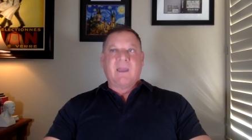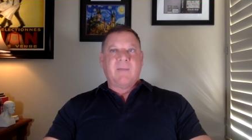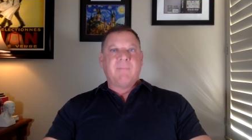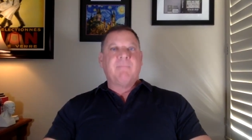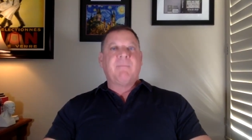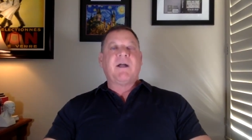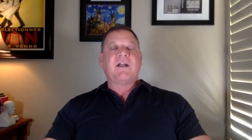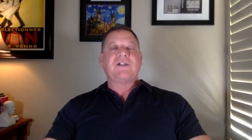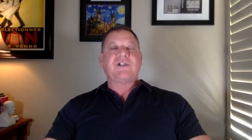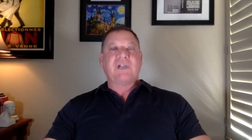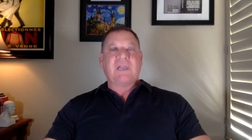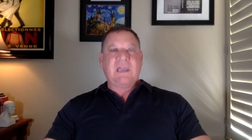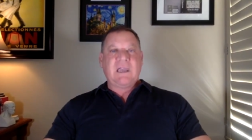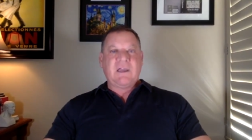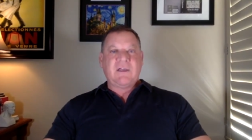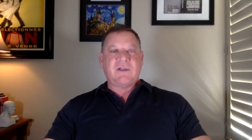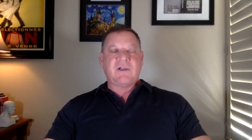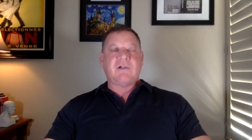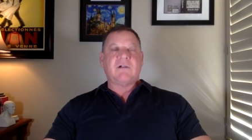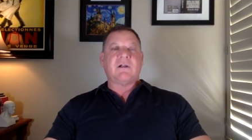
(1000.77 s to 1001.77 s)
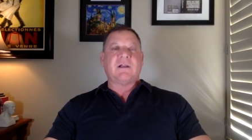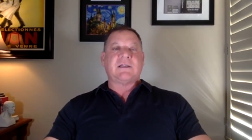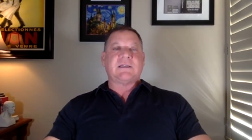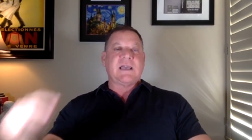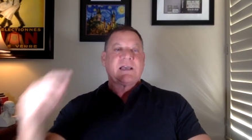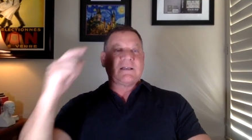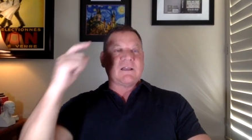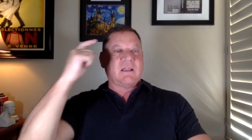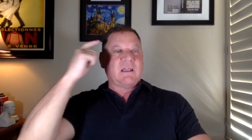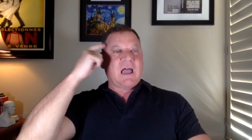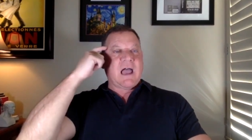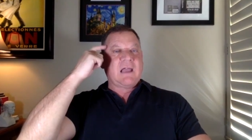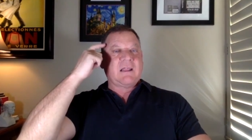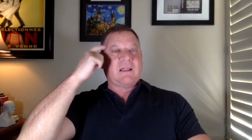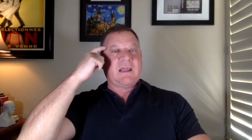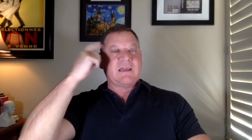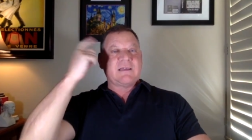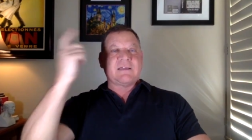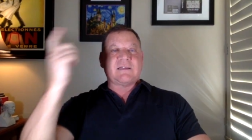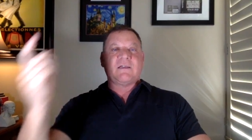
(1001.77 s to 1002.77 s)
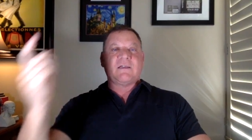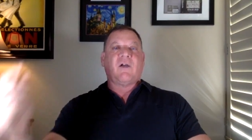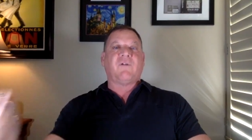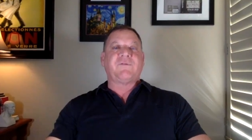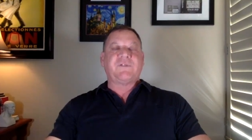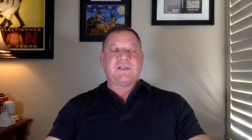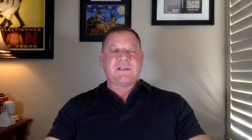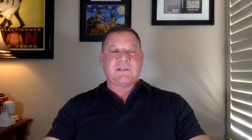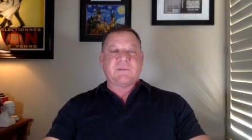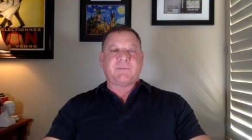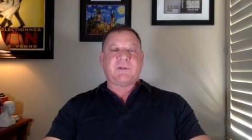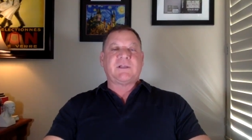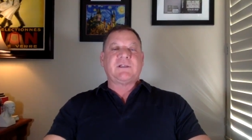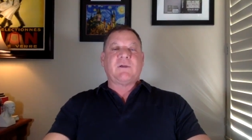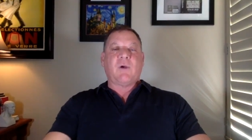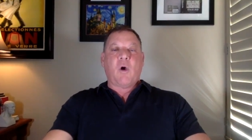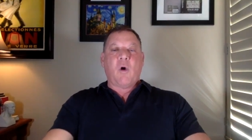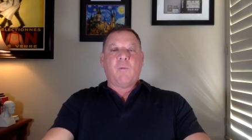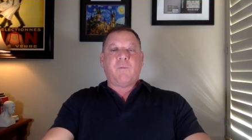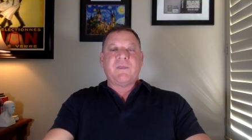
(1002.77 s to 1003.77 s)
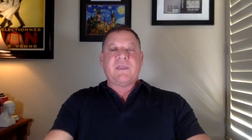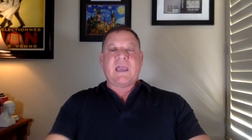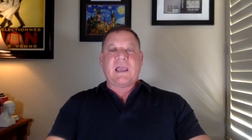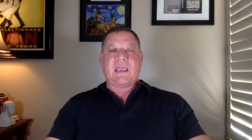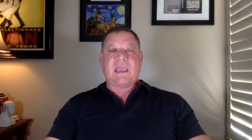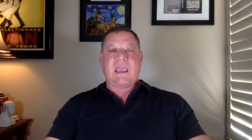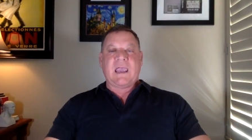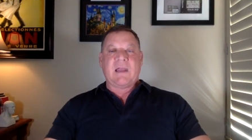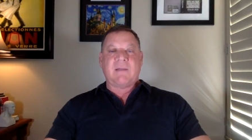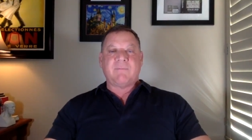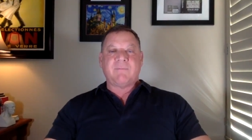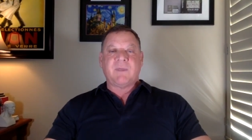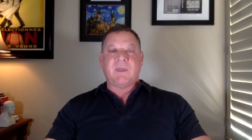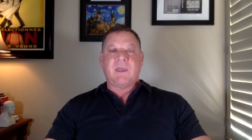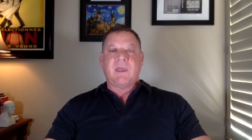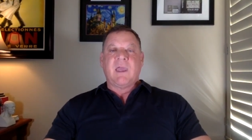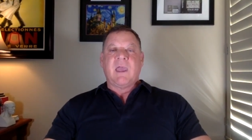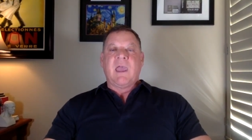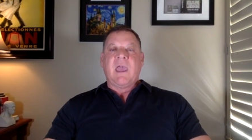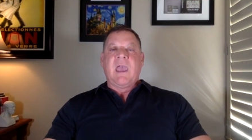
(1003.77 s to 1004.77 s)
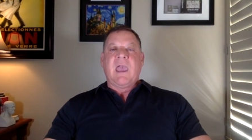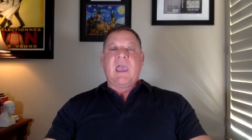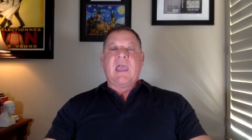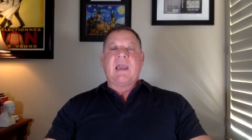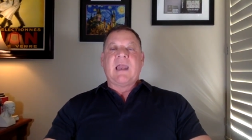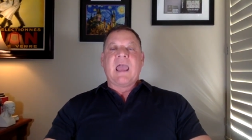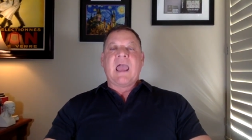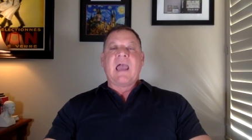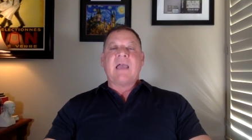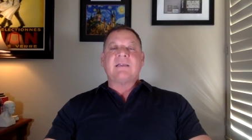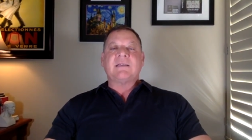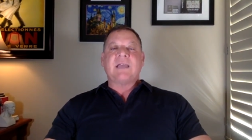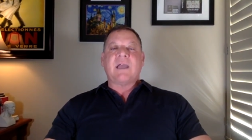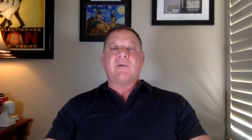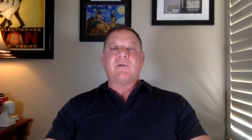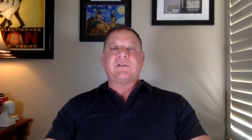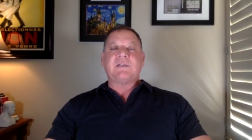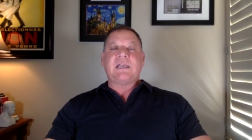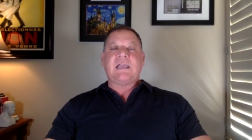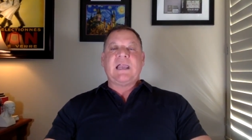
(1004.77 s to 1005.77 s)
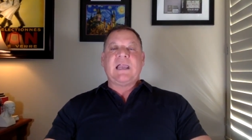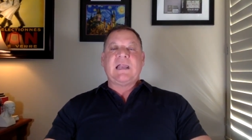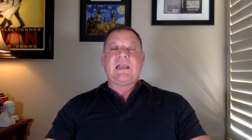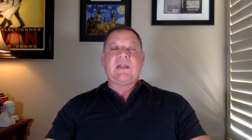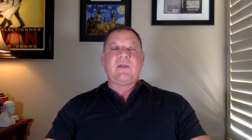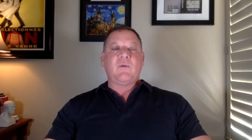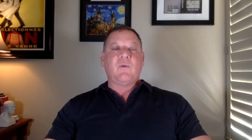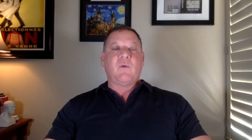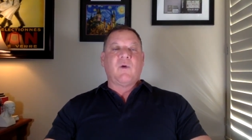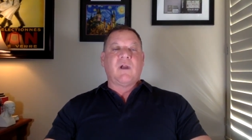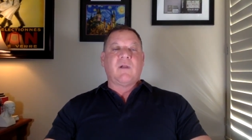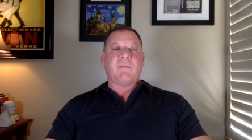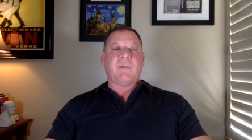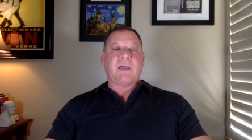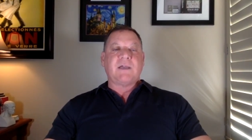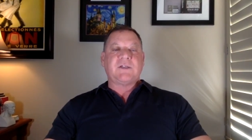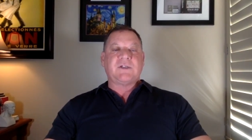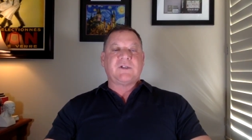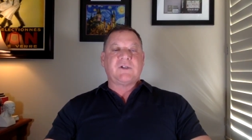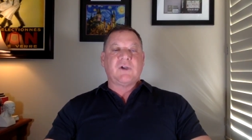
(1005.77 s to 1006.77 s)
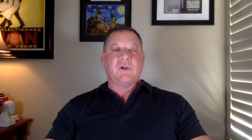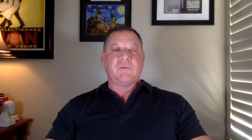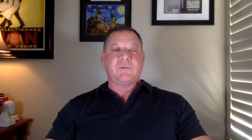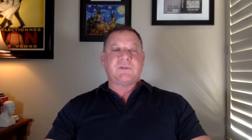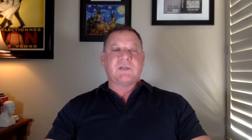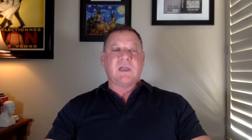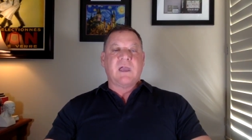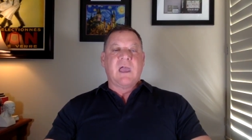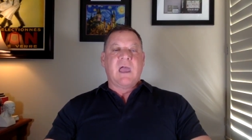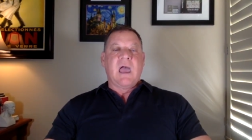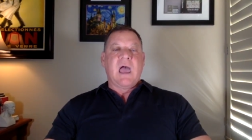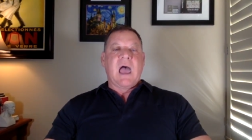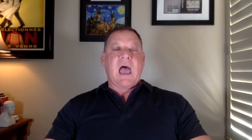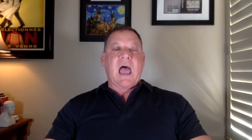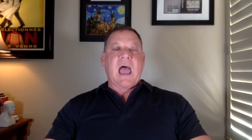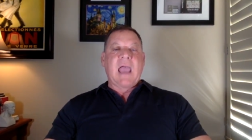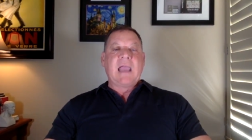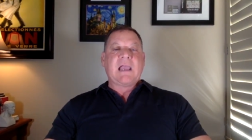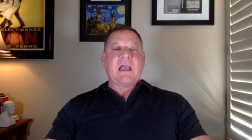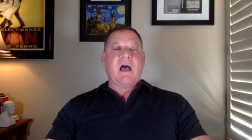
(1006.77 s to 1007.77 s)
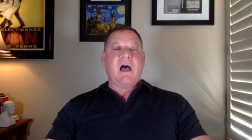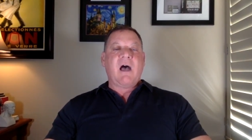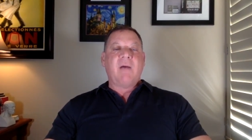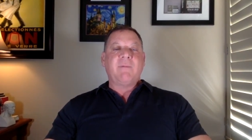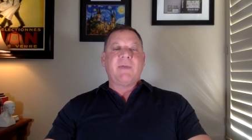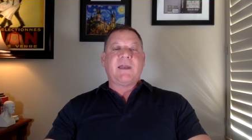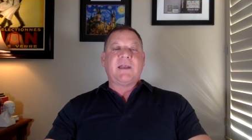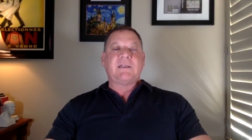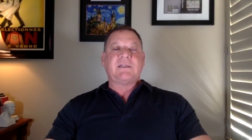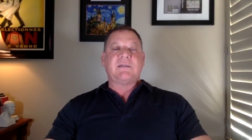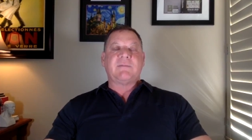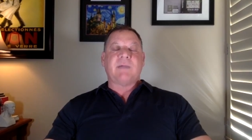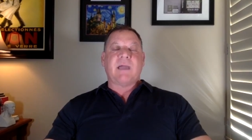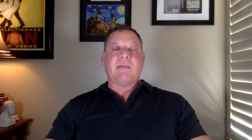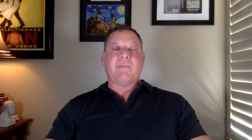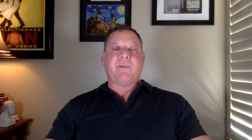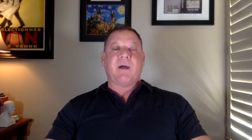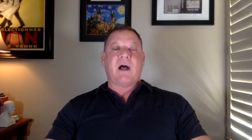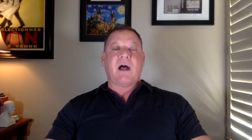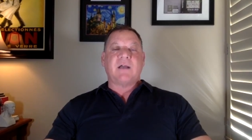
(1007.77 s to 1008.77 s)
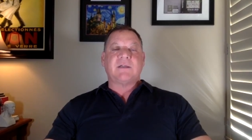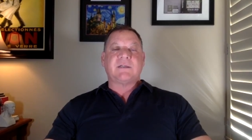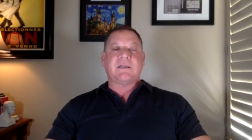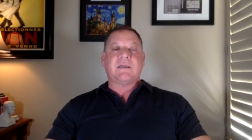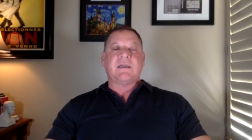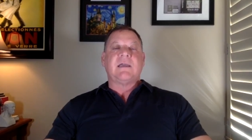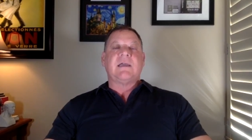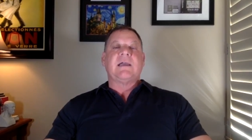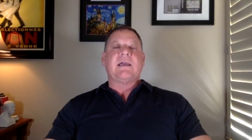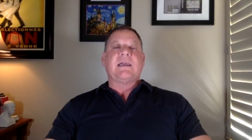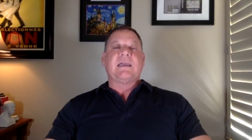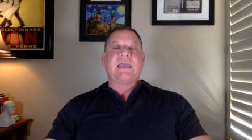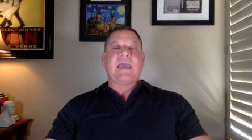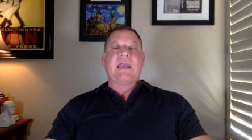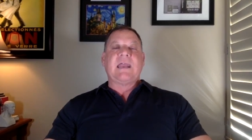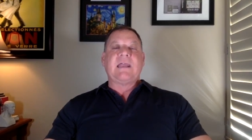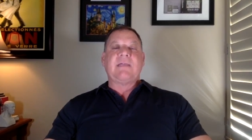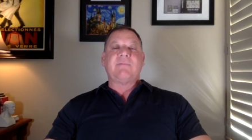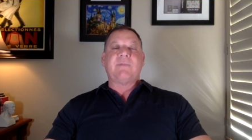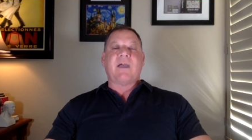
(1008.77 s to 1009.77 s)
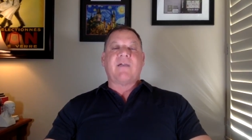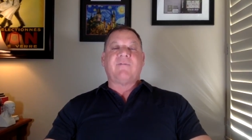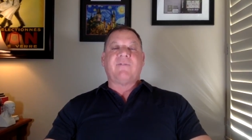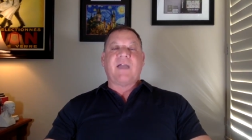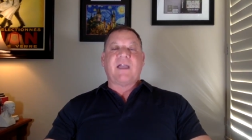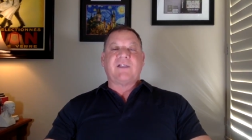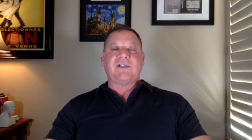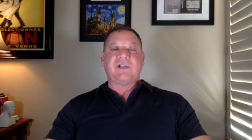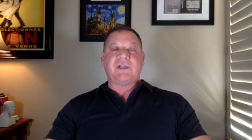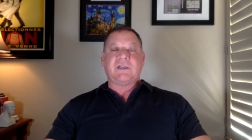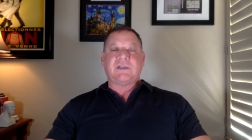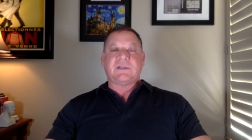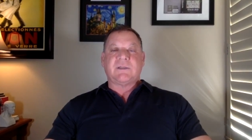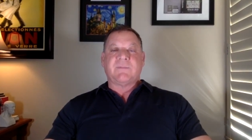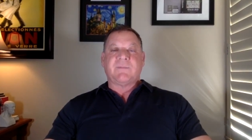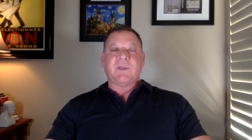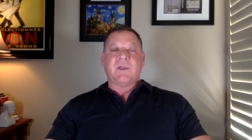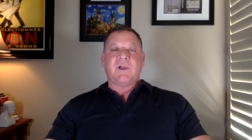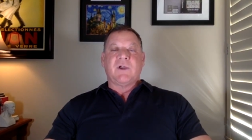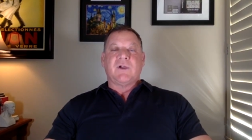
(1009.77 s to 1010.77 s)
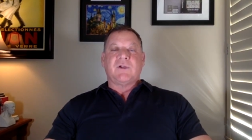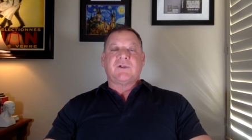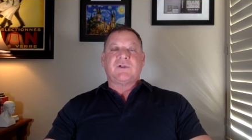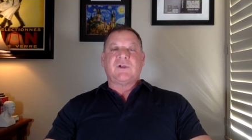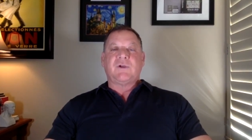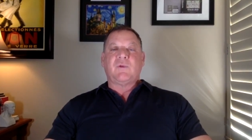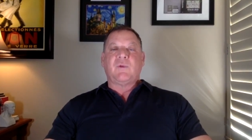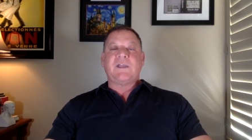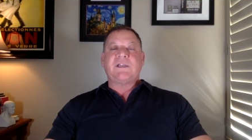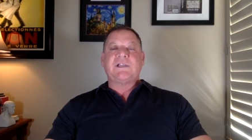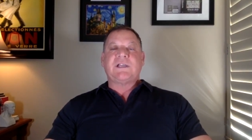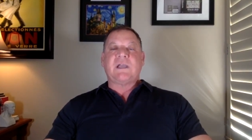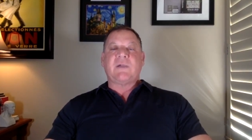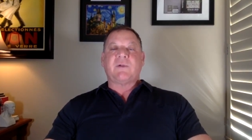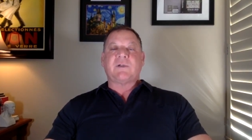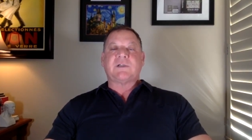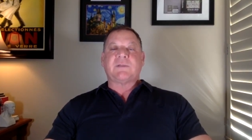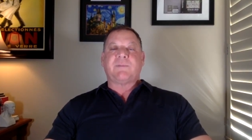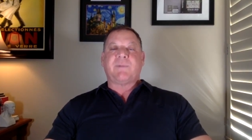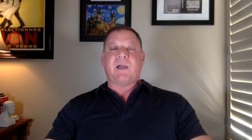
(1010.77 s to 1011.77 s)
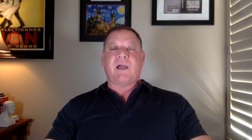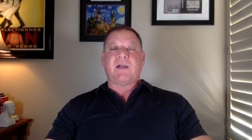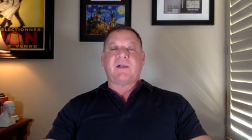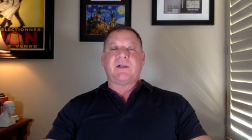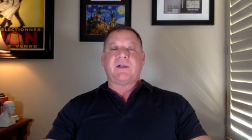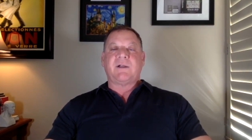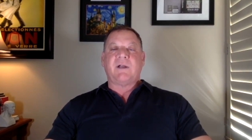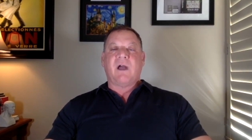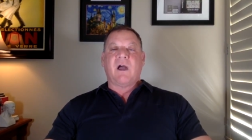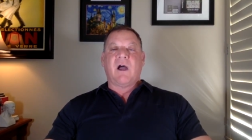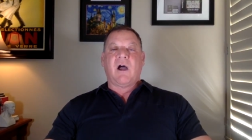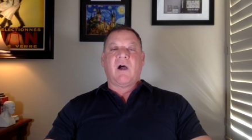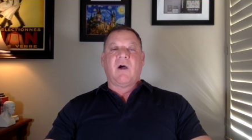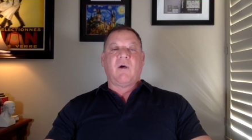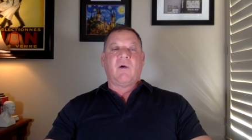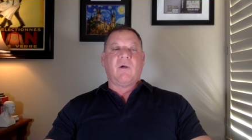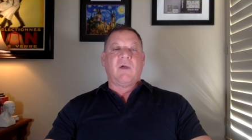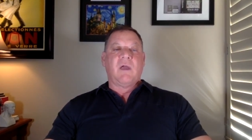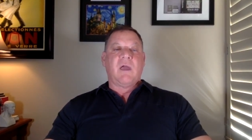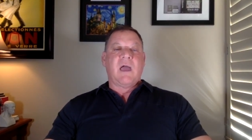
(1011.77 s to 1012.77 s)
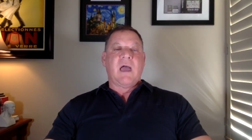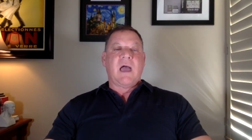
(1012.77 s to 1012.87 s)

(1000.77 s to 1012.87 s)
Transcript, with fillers: much easier and it takes a lot less self-discipline to open that can. And as I was eating one of my soups, I commented to my boss, getting my veggies, to which he responded, Oh,